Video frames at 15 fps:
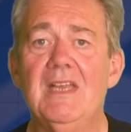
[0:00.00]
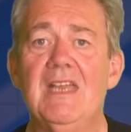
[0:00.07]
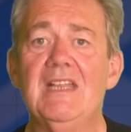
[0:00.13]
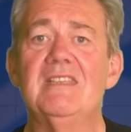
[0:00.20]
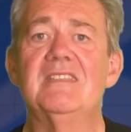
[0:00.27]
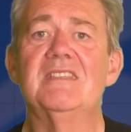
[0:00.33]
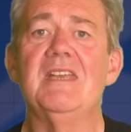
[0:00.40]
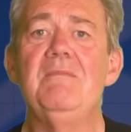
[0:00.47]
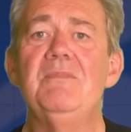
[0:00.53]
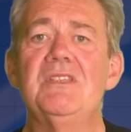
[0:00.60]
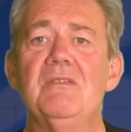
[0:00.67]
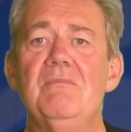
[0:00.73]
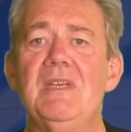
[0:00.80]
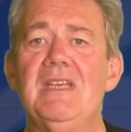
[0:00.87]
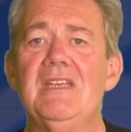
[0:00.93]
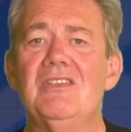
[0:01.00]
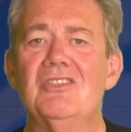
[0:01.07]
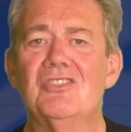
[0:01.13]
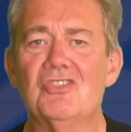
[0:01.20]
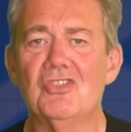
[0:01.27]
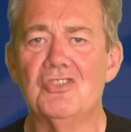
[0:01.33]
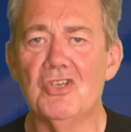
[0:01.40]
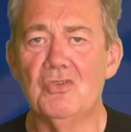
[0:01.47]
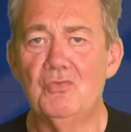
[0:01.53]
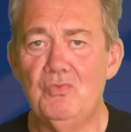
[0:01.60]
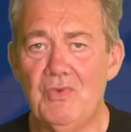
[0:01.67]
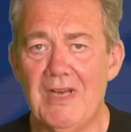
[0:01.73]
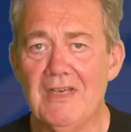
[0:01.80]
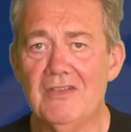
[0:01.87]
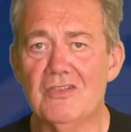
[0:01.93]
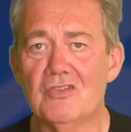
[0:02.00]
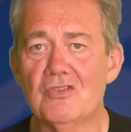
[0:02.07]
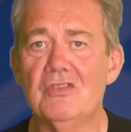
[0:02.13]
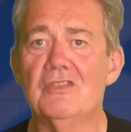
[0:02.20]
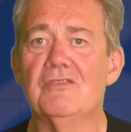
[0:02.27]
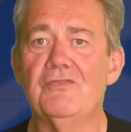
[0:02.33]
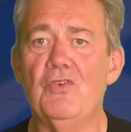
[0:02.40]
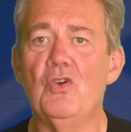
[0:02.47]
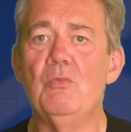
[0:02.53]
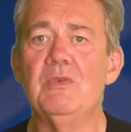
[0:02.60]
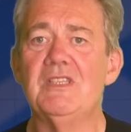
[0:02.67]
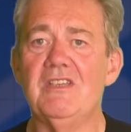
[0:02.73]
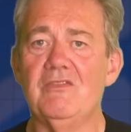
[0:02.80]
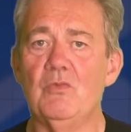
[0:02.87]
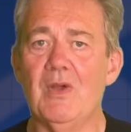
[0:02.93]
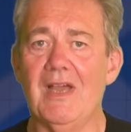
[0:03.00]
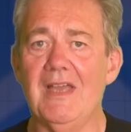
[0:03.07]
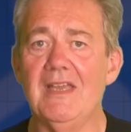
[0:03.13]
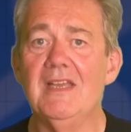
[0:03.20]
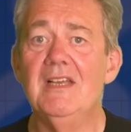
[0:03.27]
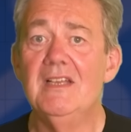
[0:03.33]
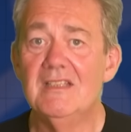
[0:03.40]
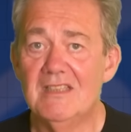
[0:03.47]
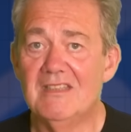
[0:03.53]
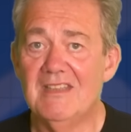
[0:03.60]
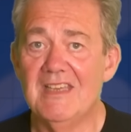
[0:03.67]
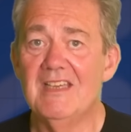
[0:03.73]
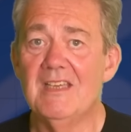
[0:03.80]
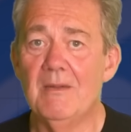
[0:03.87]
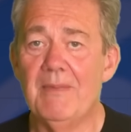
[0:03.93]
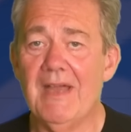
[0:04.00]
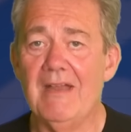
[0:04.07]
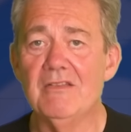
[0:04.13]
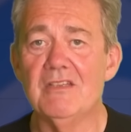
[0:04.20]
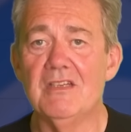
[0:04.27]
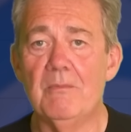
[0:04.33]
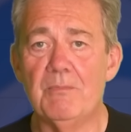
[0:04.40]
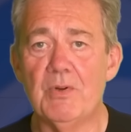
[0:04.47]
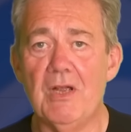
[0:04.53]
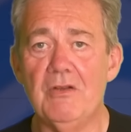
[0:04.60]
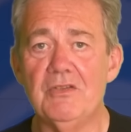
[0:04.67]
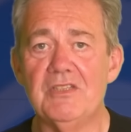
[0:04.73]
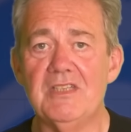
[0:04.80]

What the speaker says: It seemed to me such a rich, transformative way to think about and approach